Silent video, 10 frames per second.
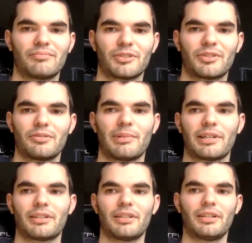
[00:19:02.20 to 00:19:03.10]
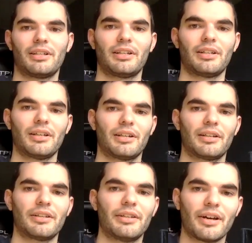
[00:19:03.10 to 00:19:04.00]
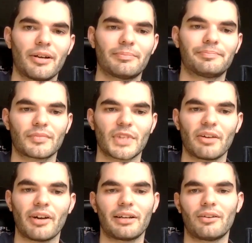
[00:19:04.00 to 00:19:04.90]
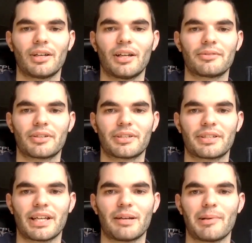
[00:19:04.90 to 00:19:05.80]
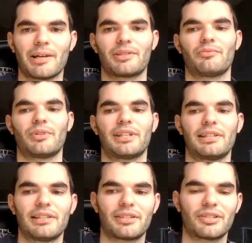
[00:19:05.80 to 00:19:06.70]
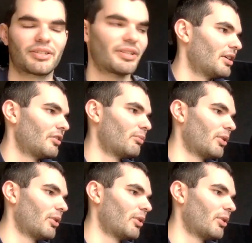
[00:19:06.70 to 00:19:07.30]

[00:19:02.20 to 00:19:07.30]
too bad. There ain't like loads I can say about it, really. It's just, from what